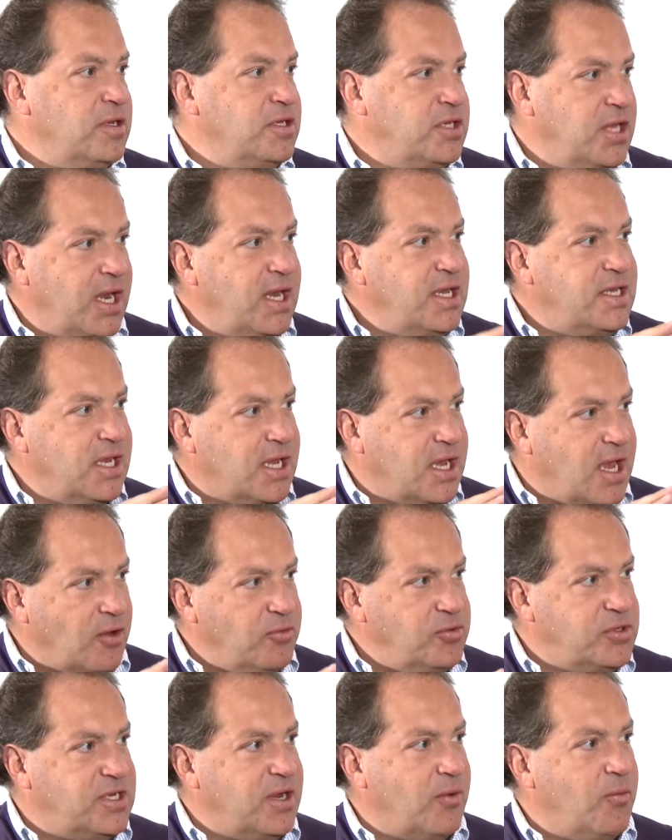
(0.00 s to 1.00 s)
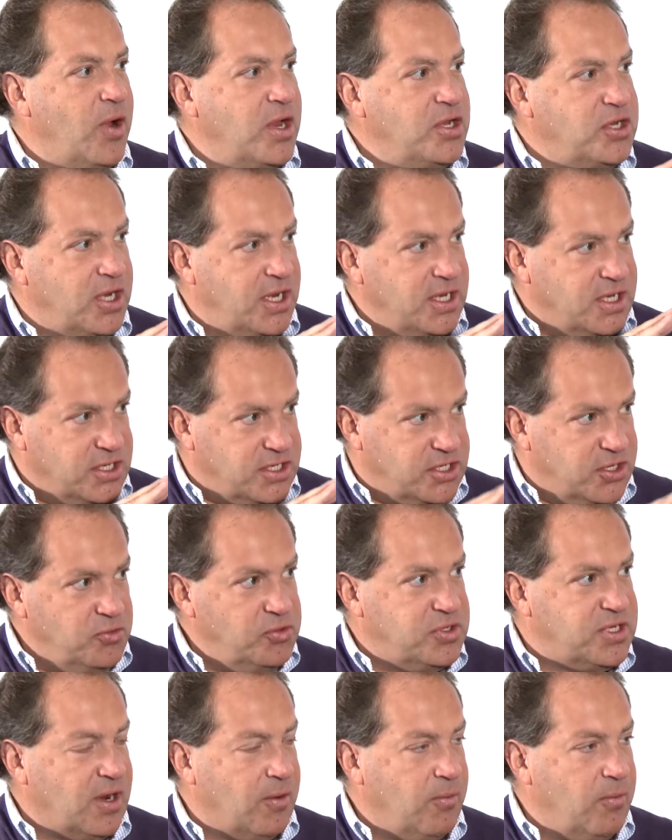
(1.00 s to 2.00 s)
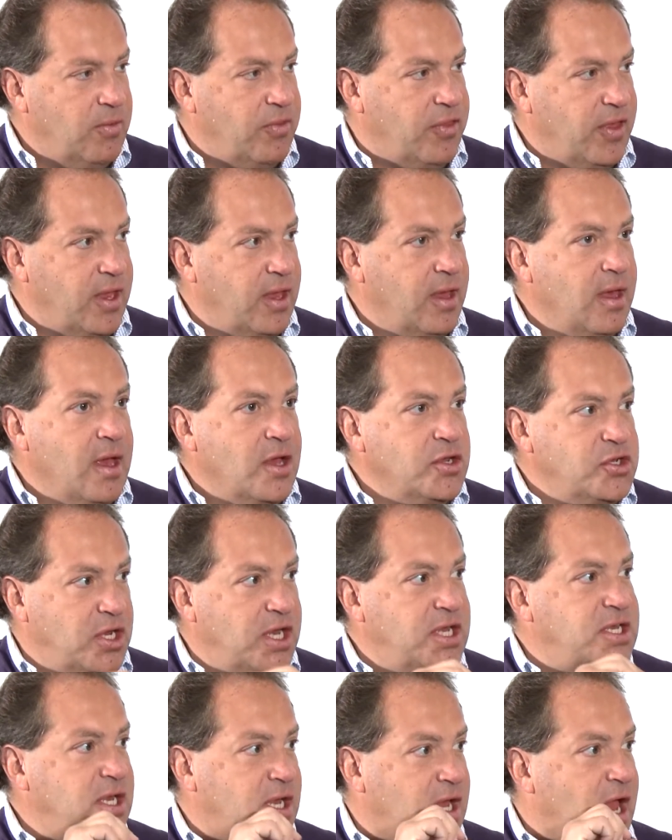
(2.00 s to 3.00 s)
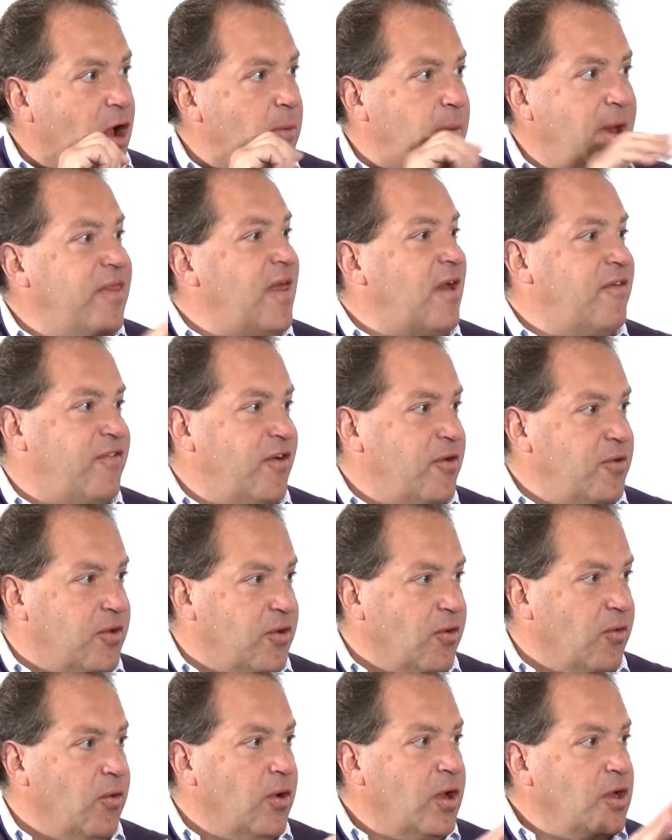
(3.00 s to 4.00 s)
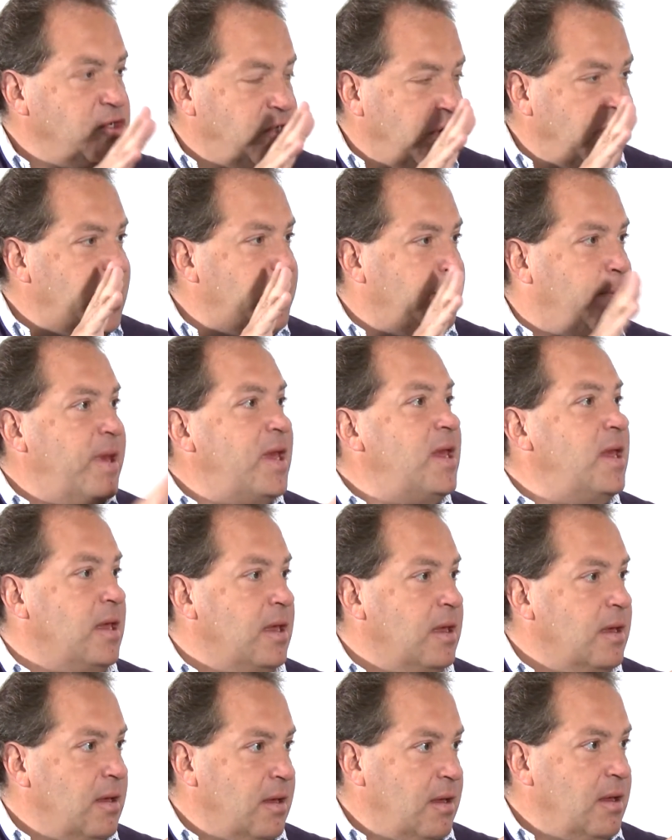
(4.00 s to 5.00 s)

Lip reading: Do you need to go somewhere? Do you need to do something? Do you need to go make that phone call? Do you need to pee?